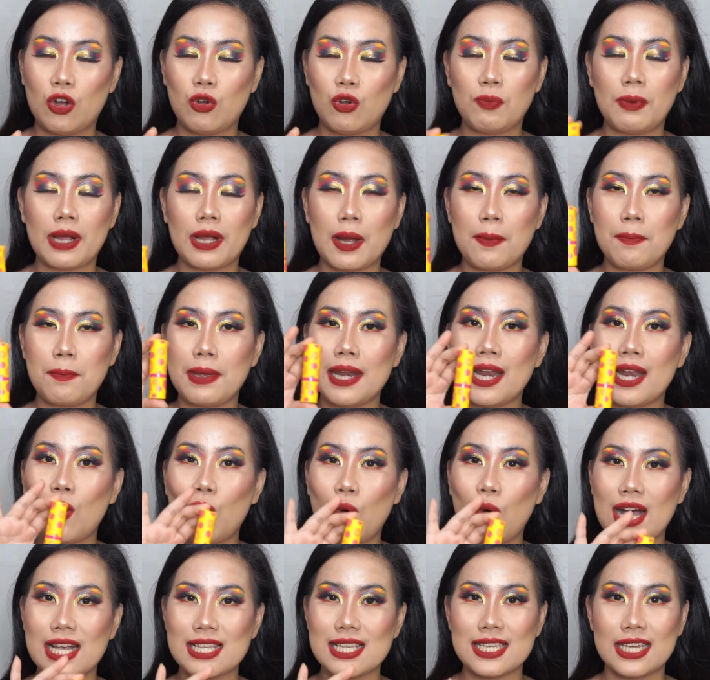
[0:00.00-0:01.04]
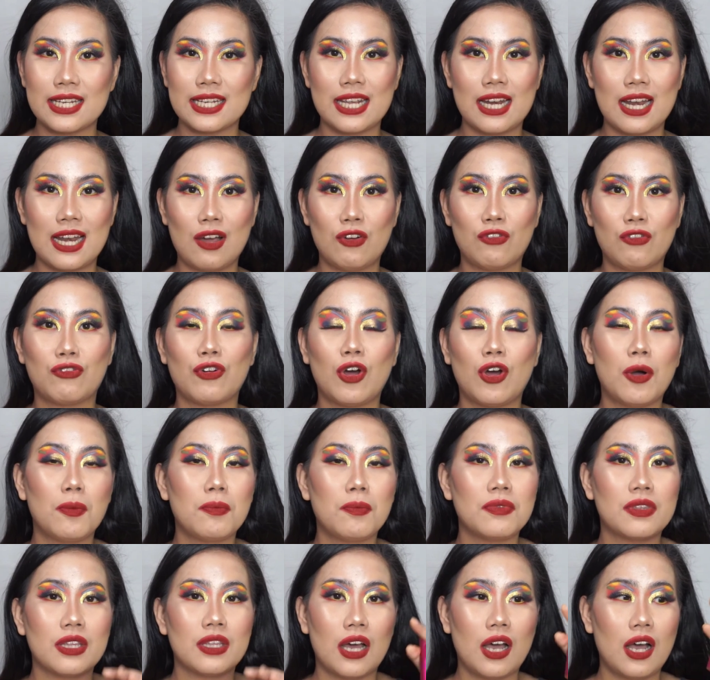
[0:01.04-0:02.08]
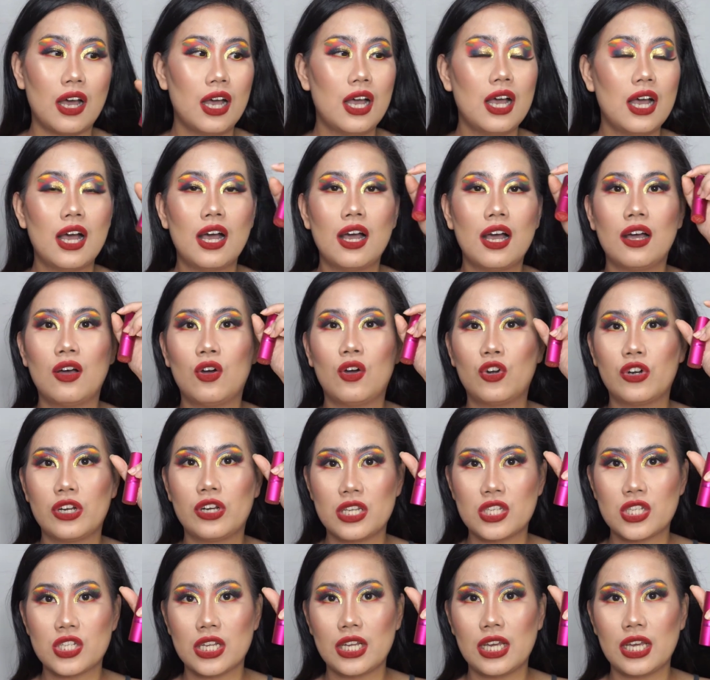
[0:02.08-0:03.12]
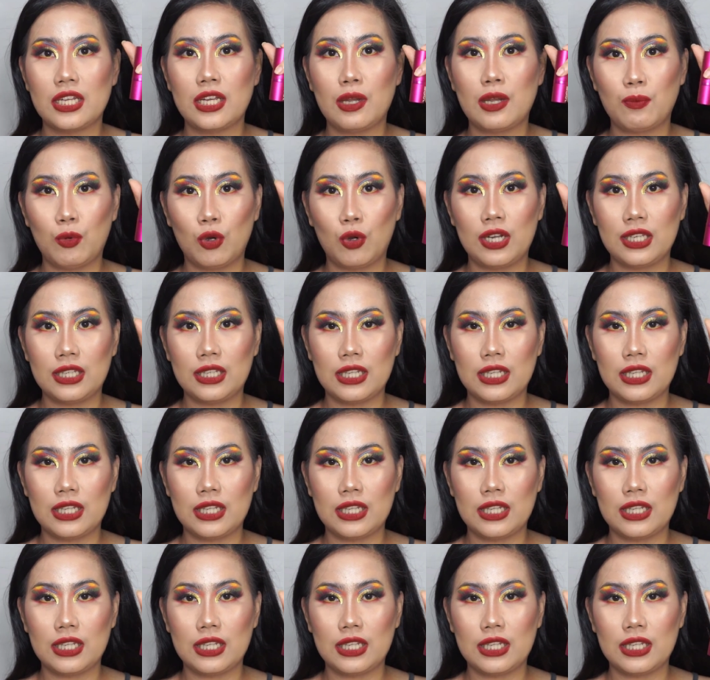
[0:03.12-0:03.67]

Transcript: Kumbaga, binawasan nila from the original na bullet